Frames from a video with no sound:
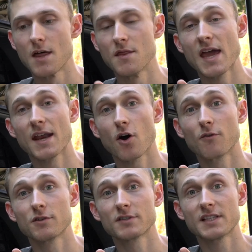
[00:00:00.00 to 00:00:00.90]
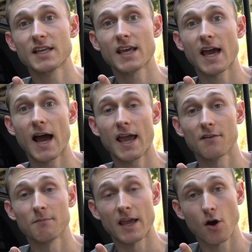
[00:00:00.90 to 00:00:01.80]
Then obviously I
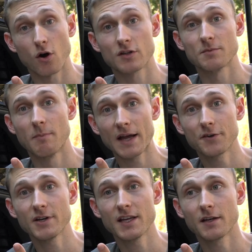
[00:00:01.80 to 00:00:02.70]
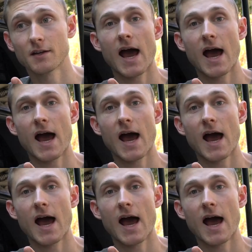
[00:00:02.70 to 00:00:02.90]
have my aux battery,